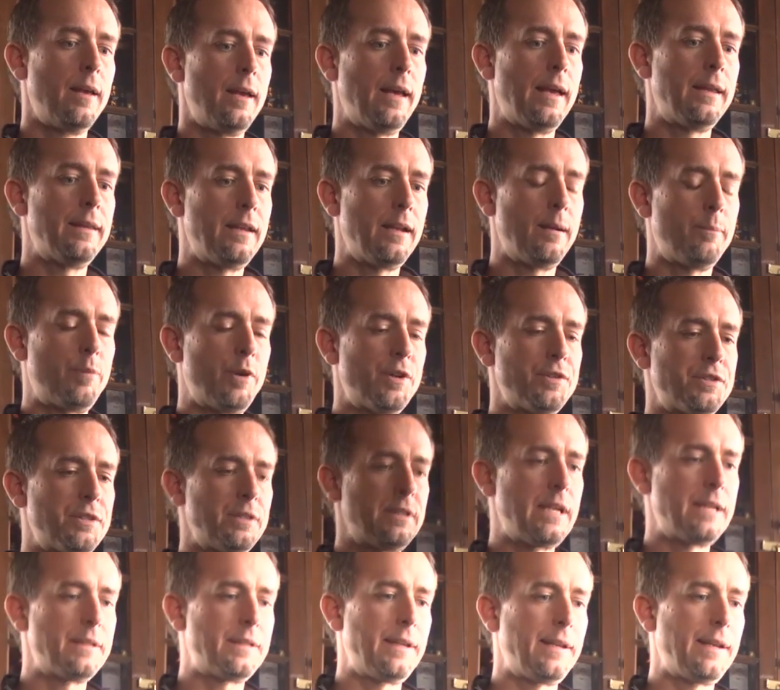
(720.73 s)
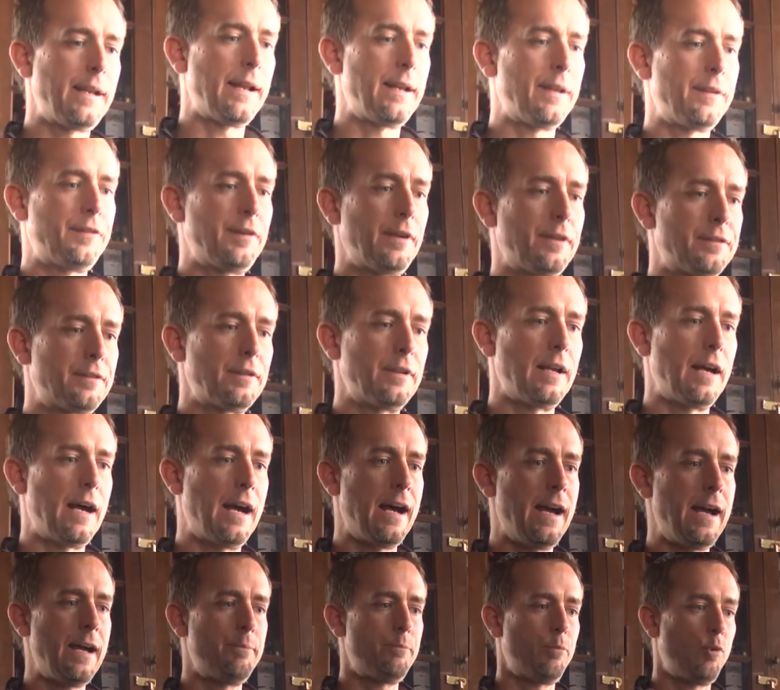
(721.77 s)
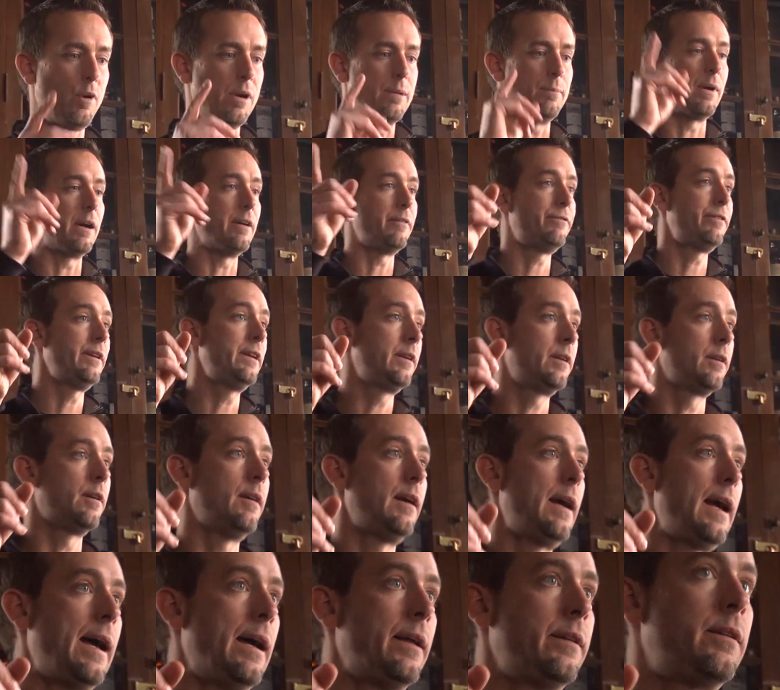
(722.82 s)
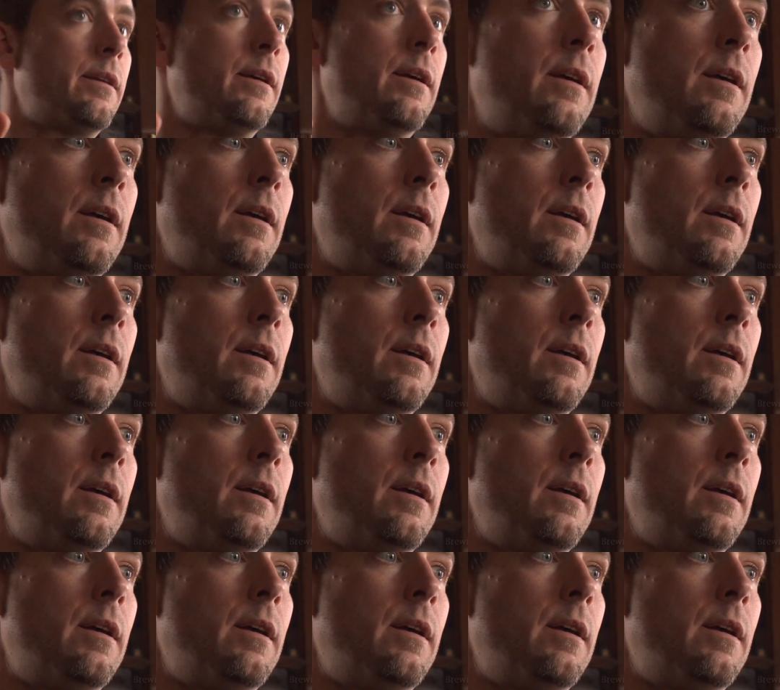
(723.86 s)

And then it burst in 1996, and I point my finger at